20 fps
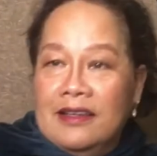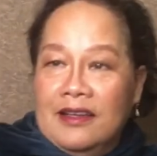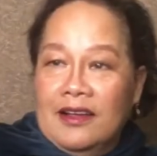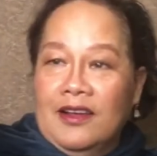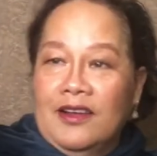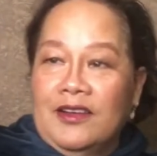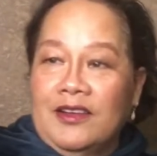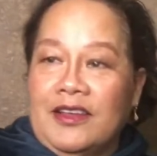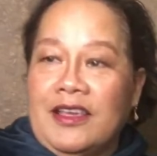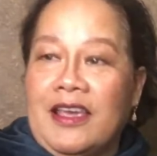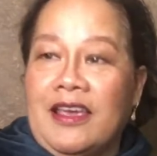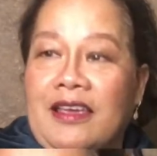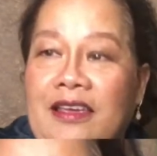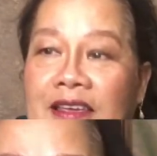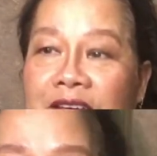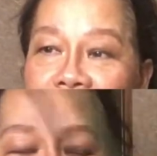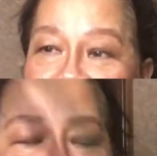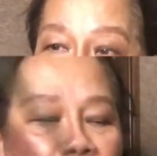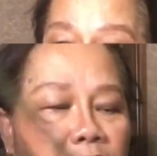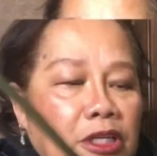Okay. So
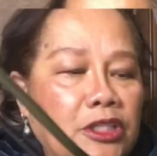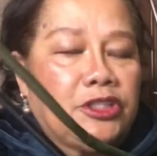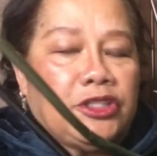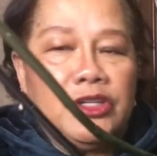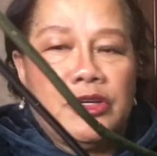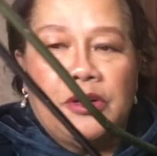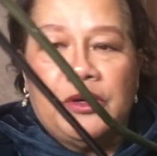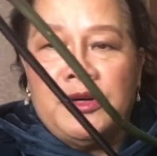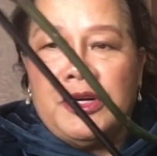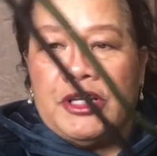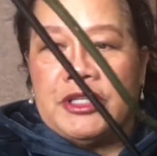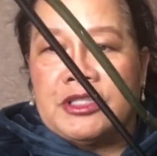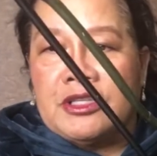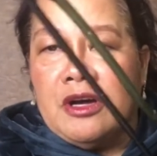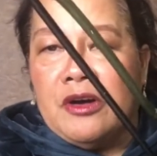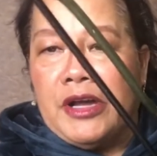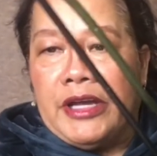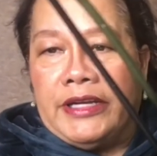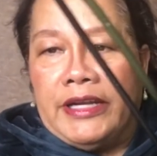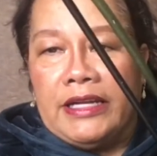what I will do is
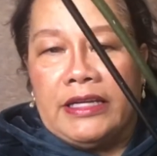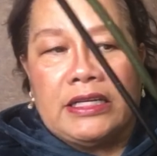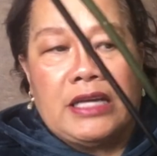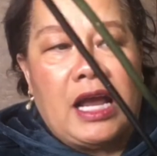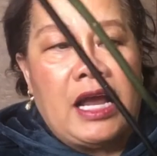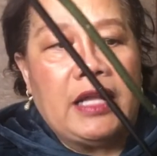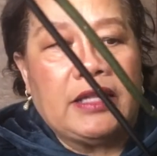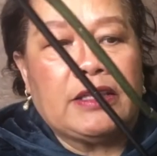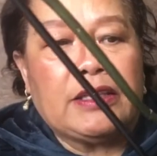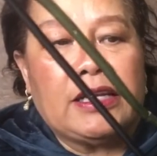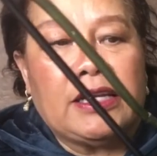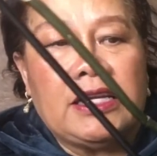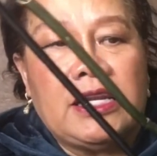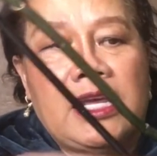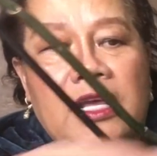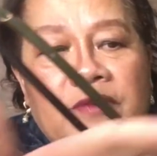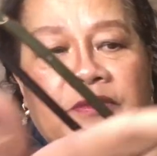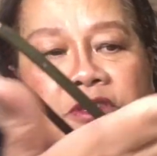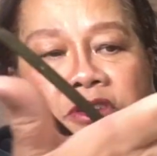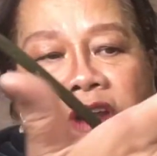go ahead and cut the
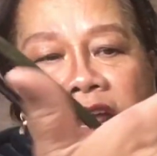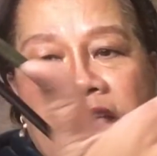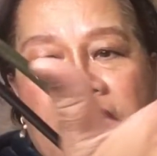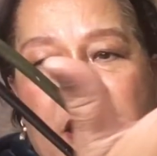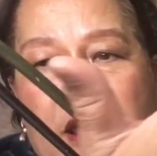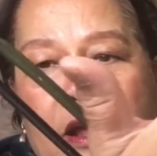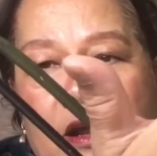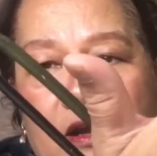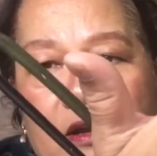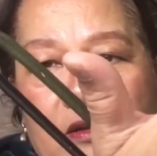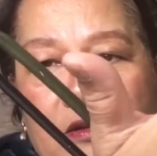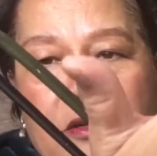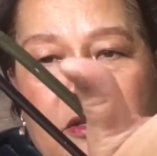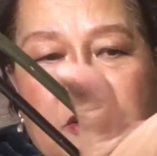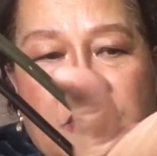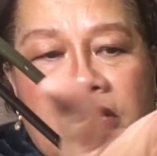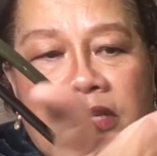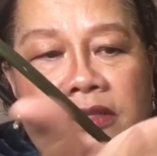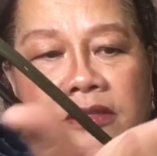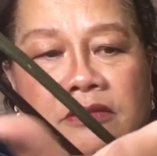leaves right here.
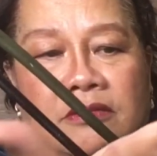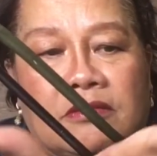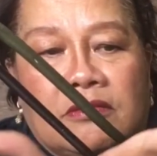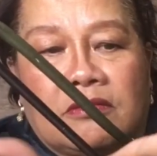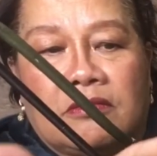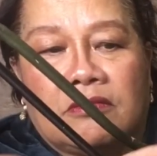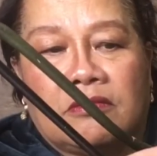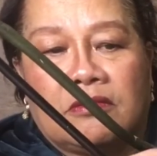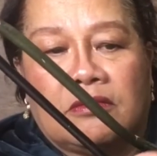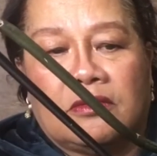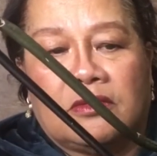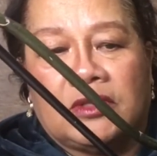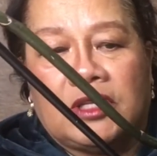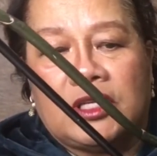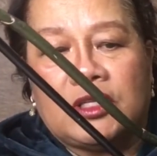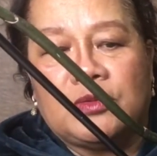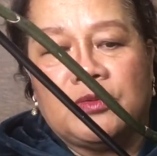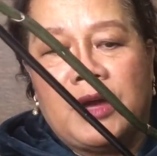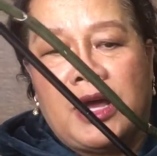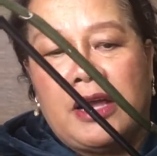Just
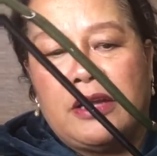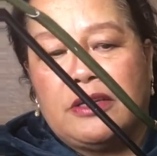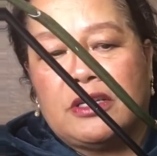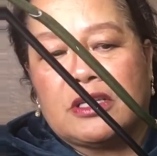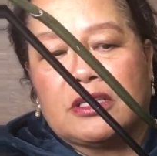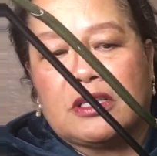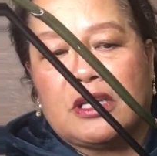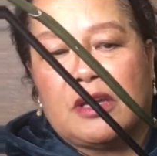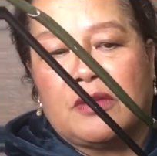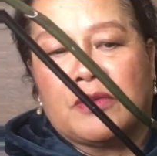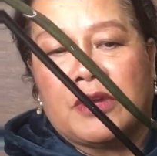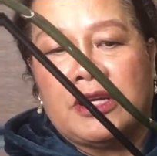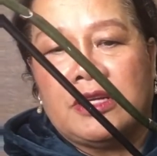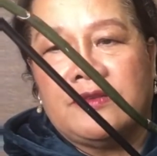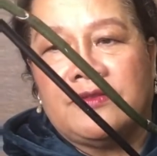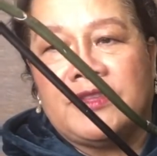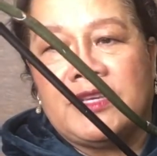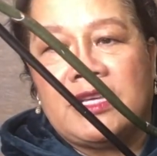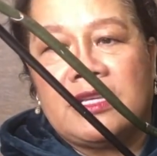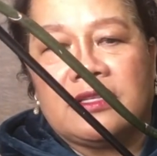this one, just get rid
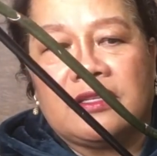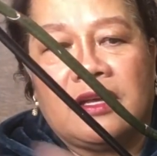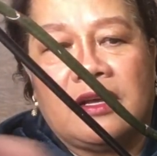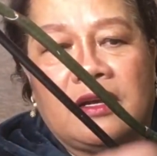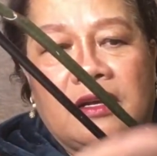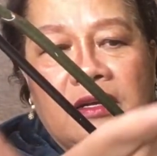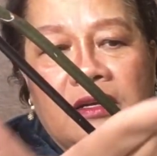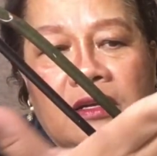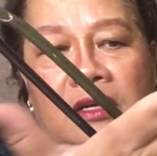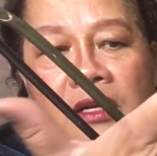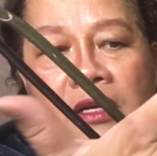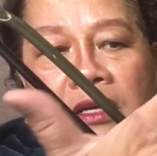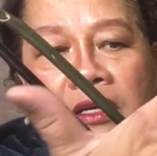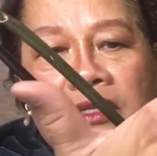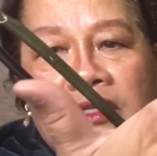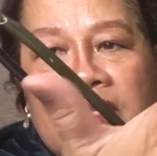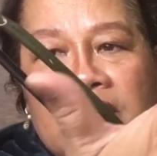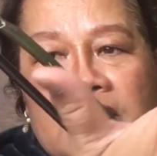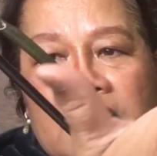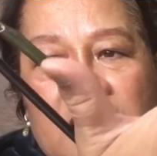of these here.
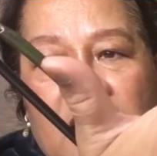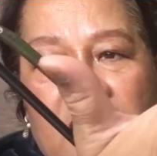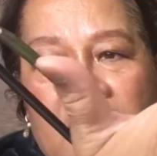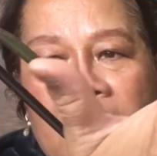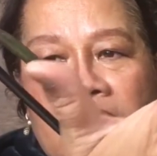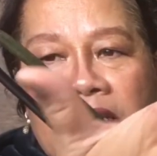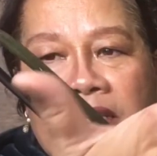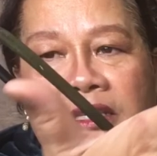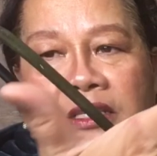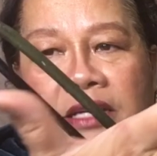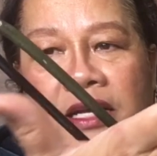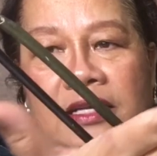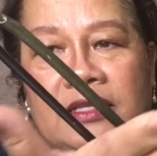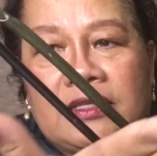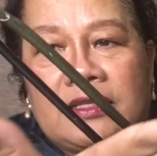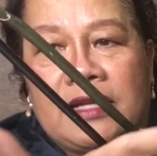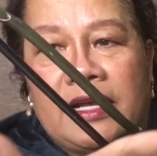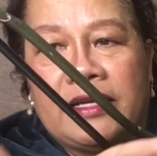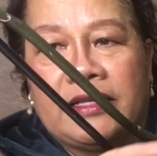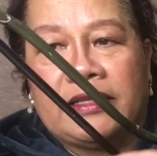Just cut it
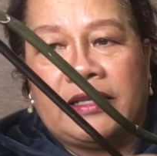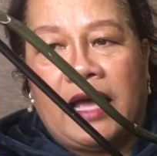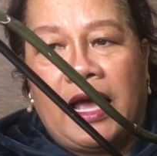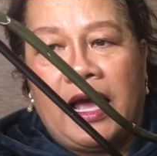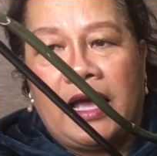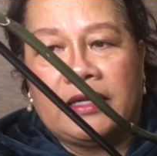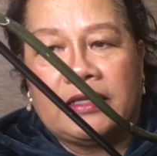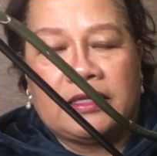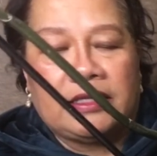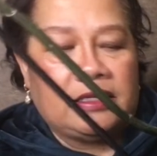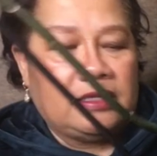just like that.